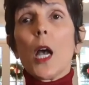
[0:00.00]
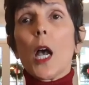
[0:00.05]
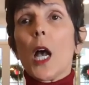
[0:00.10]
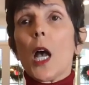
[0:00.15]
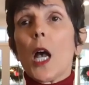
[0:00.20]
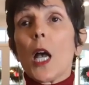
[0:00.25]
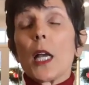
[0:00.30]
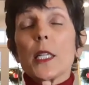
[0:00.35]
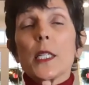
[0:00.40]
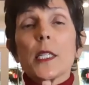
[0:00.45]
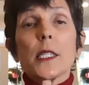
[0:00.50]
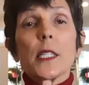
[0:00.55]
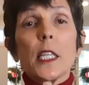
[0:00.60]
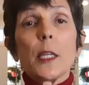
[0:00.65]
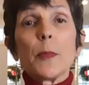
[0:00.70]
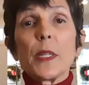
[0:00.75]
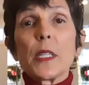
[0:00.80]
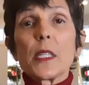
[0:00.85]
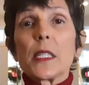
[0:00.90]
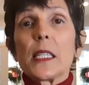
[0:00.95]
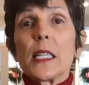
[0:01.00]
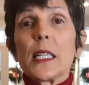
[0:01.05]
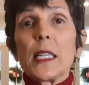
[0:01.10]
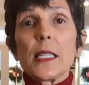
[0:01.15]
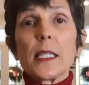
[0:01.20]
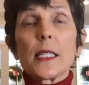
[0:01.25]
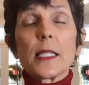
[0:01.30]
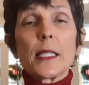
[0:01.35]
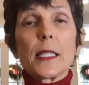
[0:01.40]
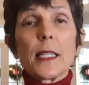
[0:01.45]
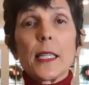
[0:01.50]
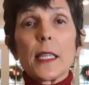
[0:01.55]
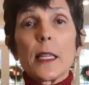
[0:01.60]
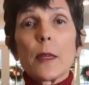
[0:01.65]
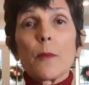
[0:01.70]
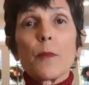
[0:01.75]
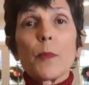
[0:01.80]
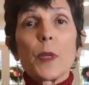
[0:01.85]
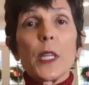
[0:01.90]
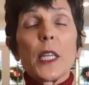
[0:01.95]
CBC,
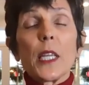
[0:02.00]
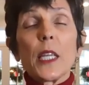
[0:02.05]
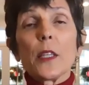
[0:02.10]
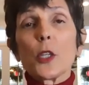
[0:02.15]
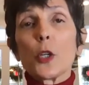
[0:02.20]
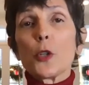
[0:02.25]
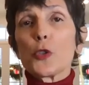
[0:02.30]
CMP,